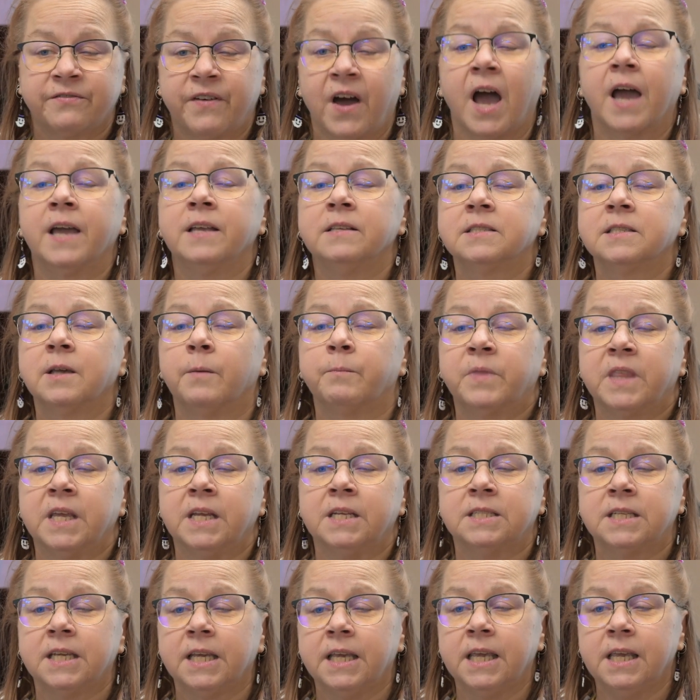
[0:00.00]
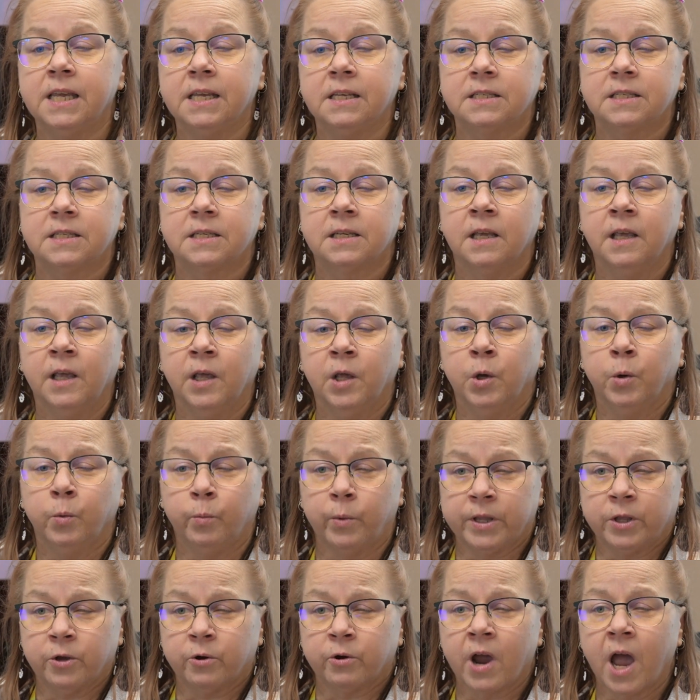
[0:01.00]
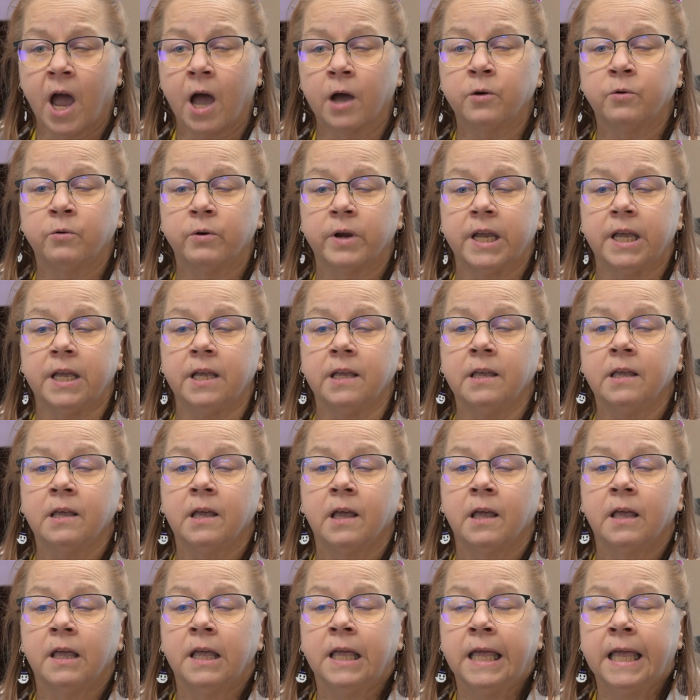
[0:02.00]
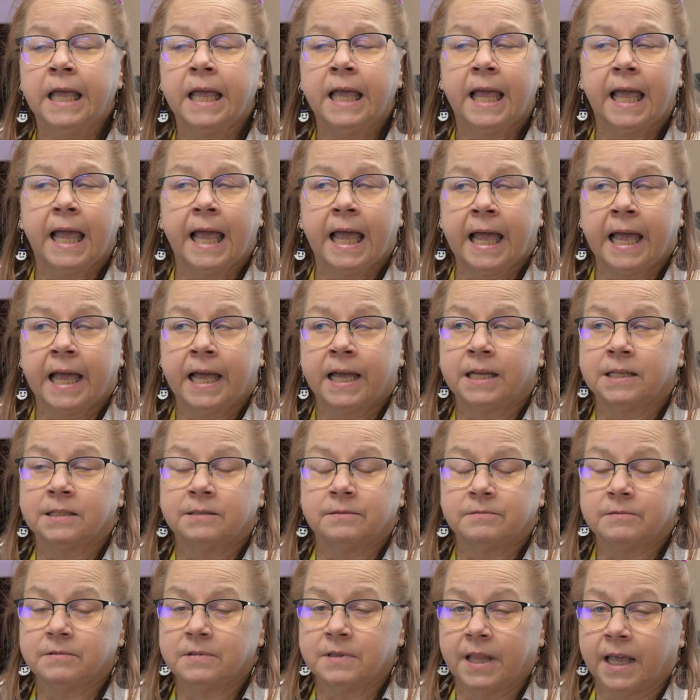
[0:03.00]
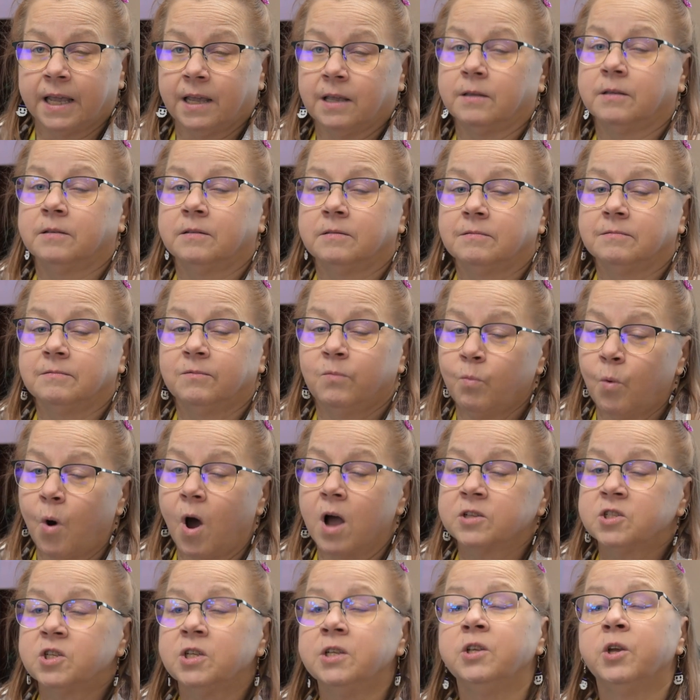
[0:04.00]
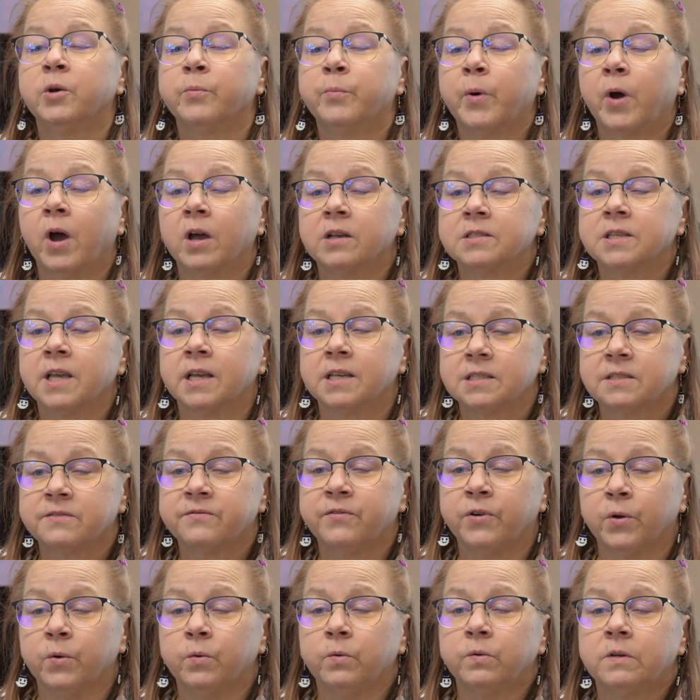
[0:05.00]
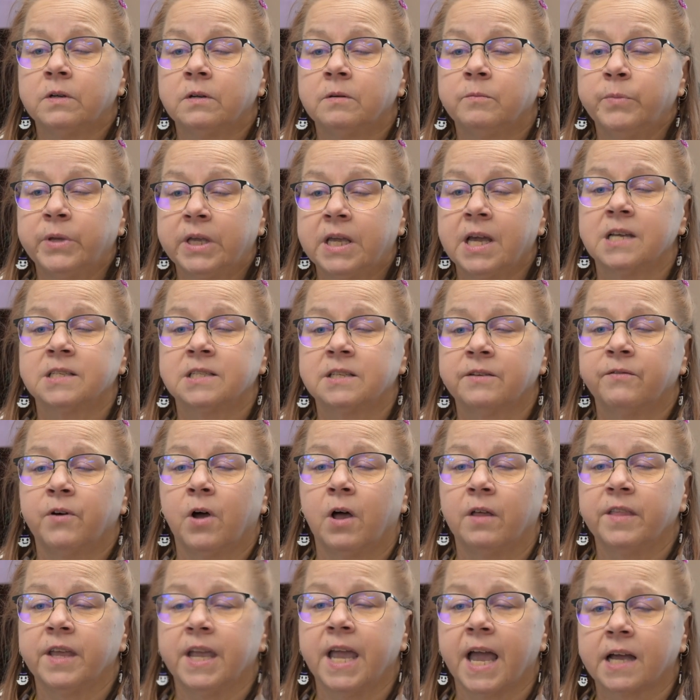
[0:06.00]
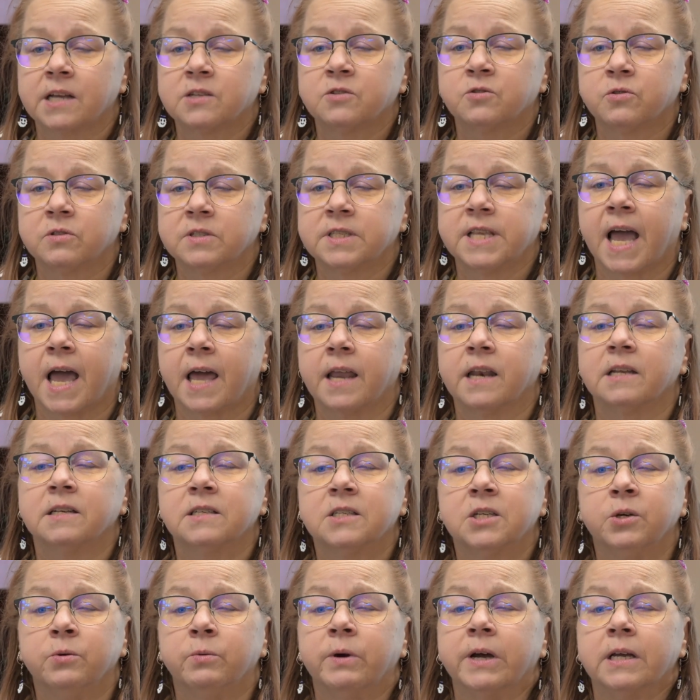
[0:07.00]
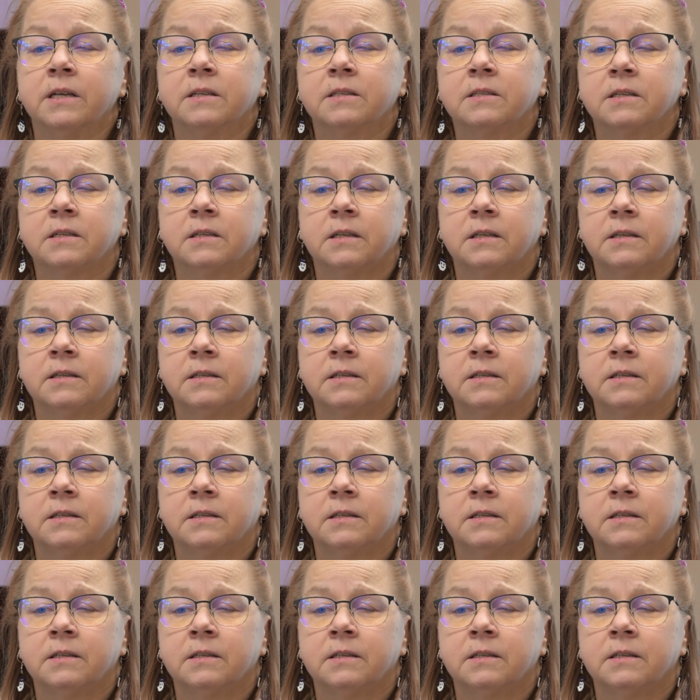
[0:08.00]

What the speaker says: find something to eat when you're hungry, and like watching your processed food because of all the extras added to it.